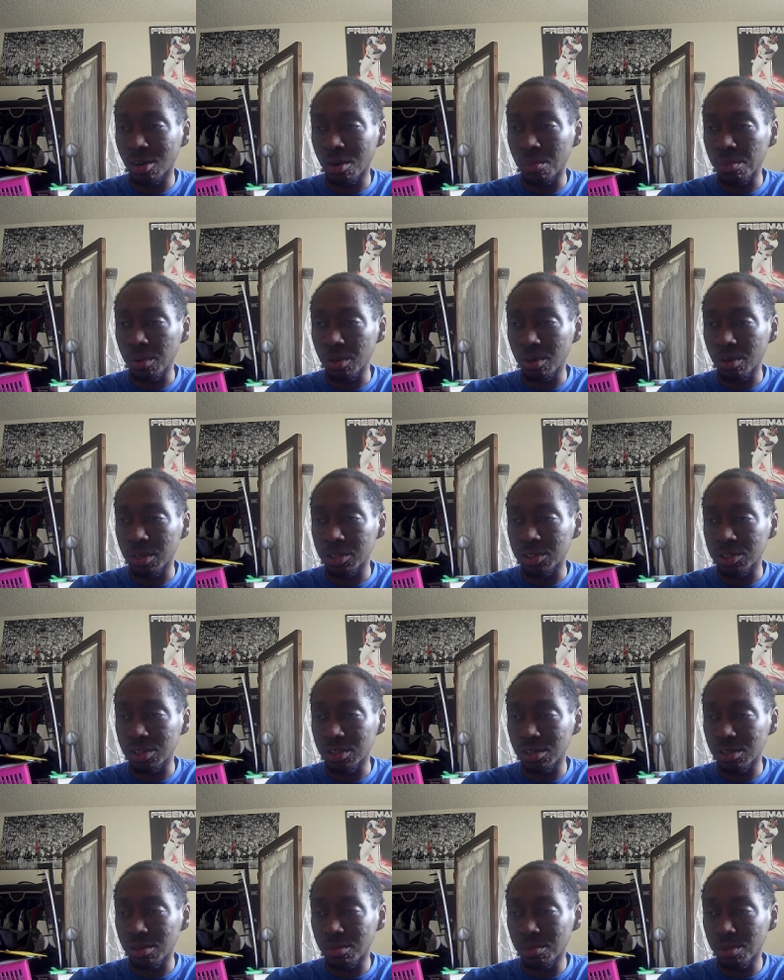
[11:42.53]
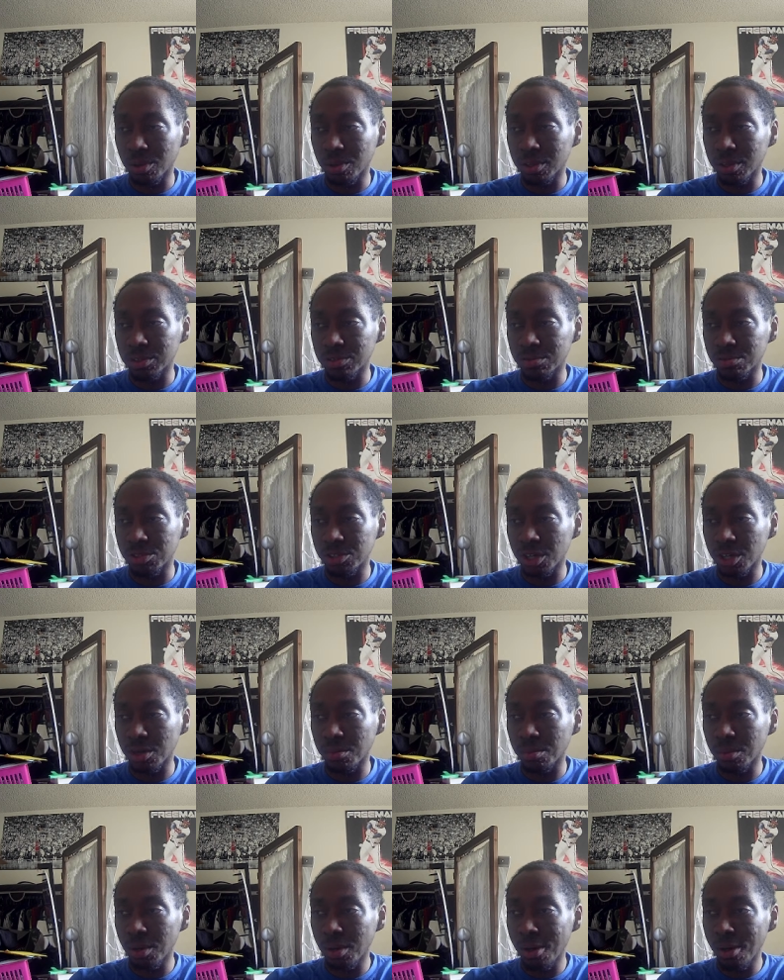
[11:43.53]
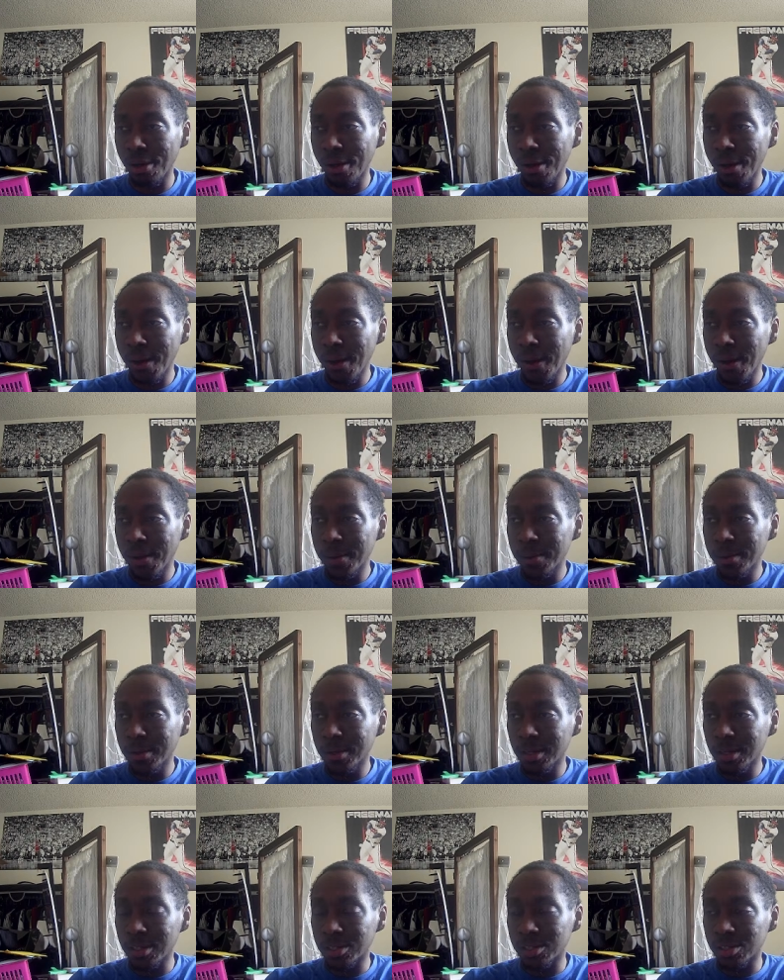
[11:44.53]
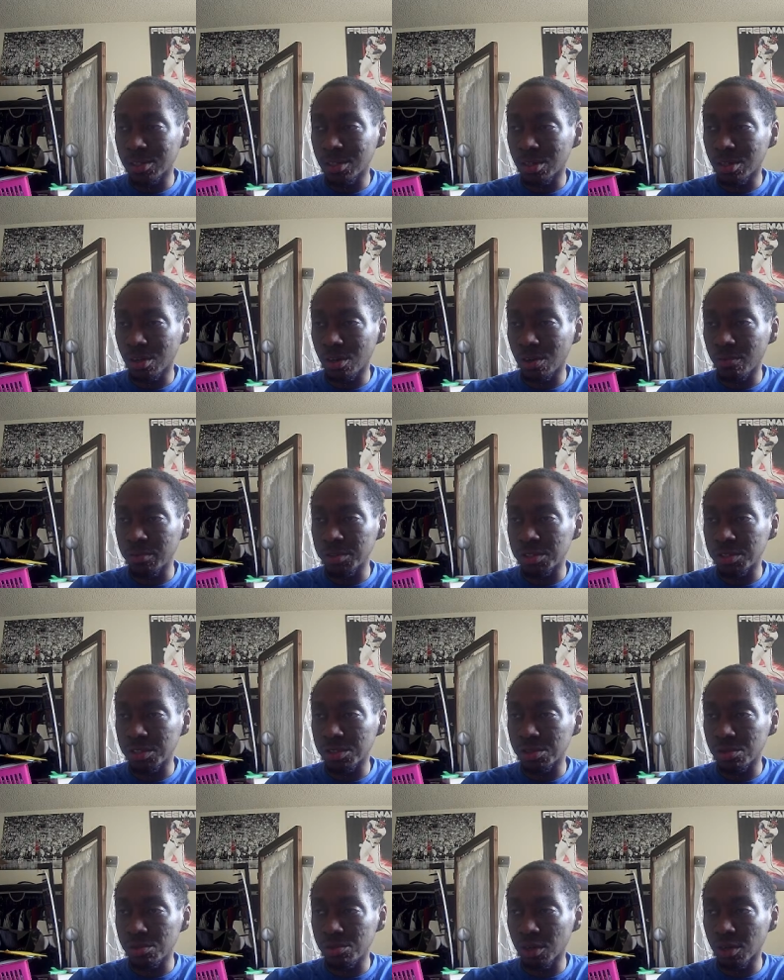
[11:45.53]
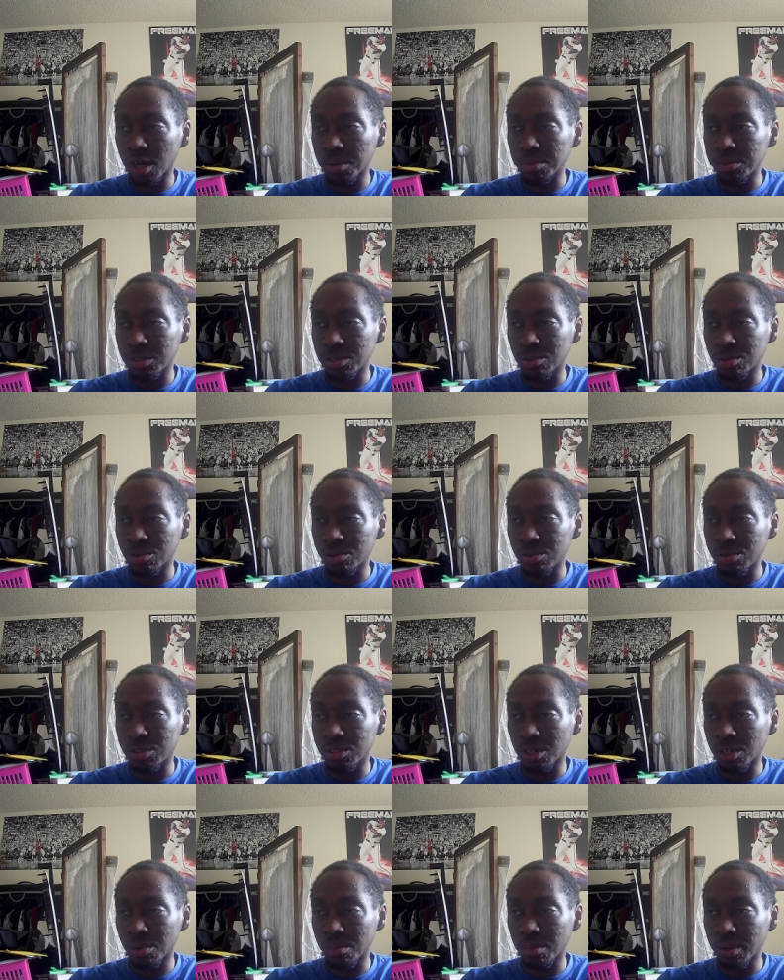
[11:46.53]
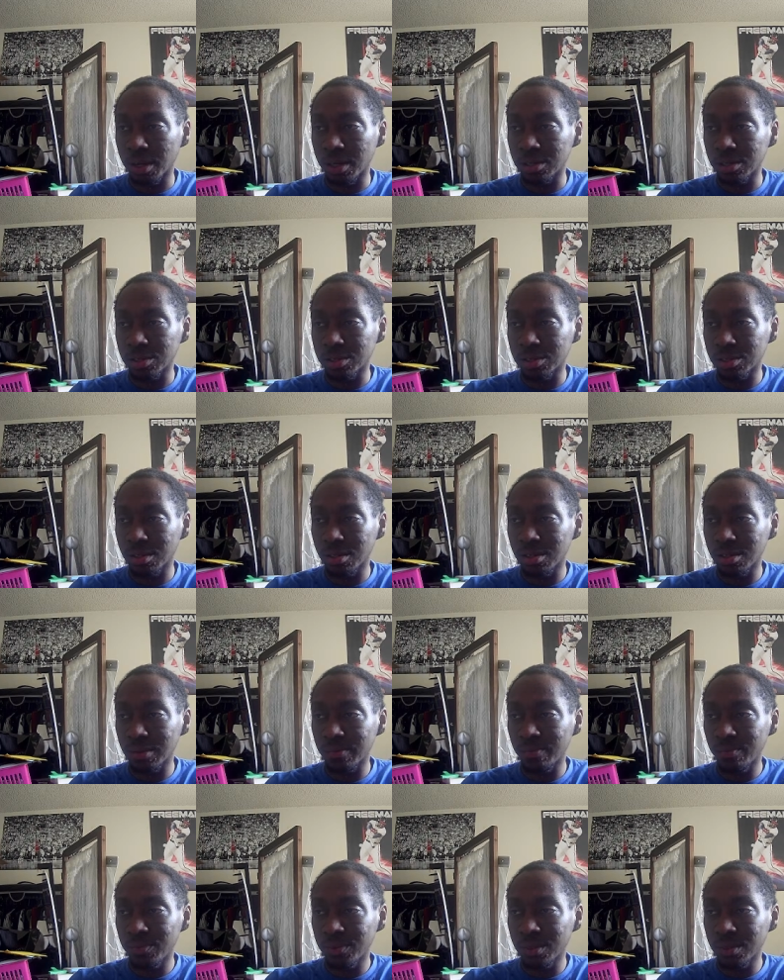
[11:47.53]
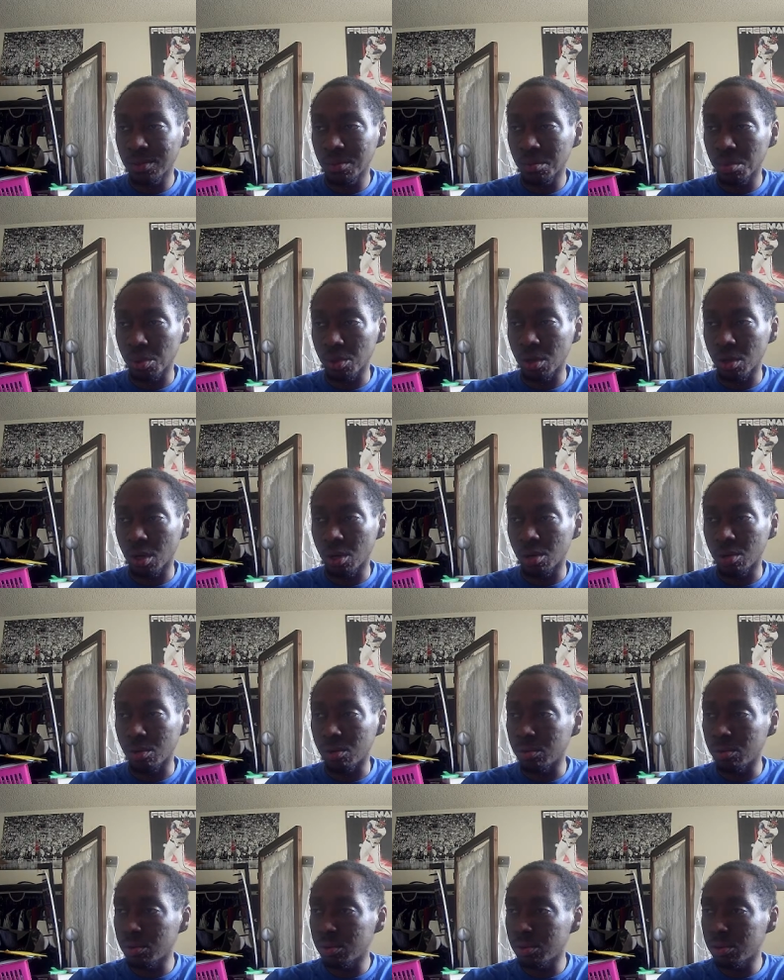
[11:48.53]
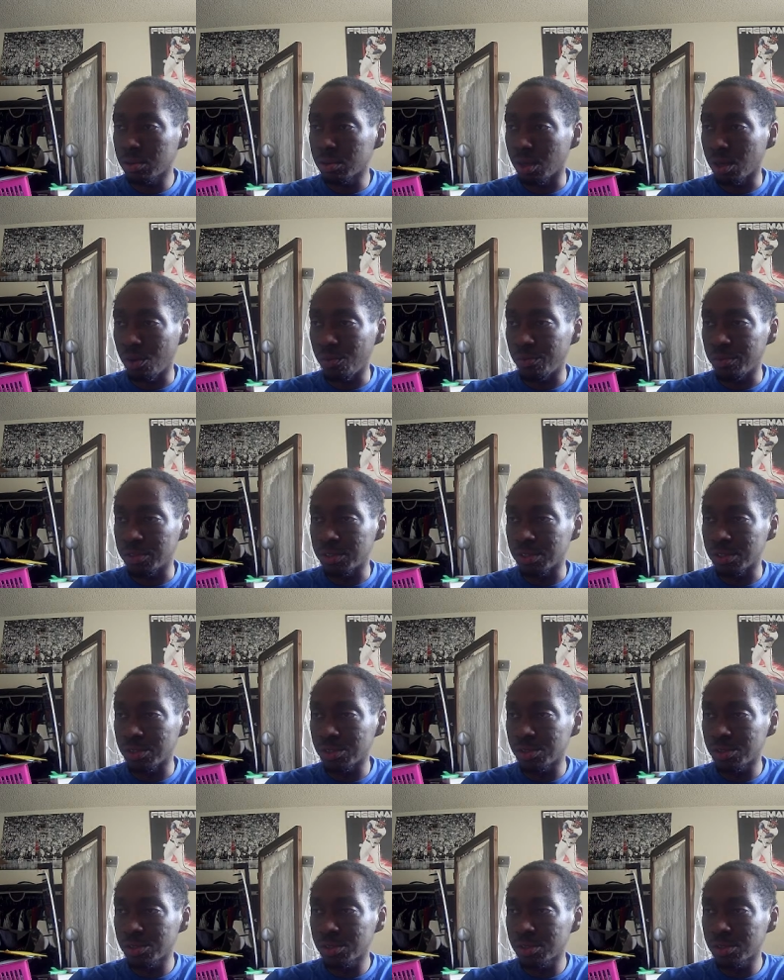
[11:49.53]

progressive shape. Gets it to Kovacic, who drops in through the center backs. Bernardo. Kovacic.